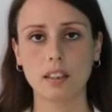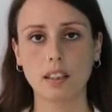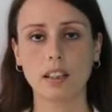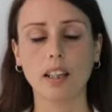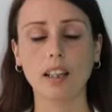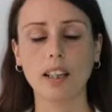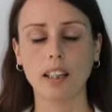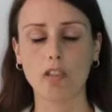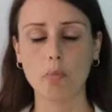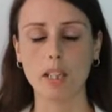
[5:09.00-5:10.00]
And I can
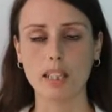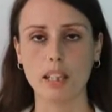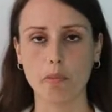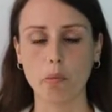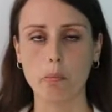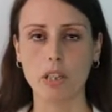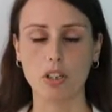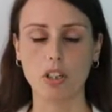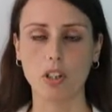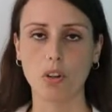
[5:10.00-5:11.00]
give myself
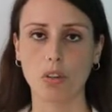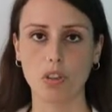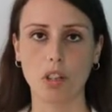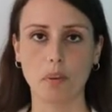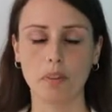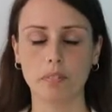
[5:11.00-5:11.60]
permission not to.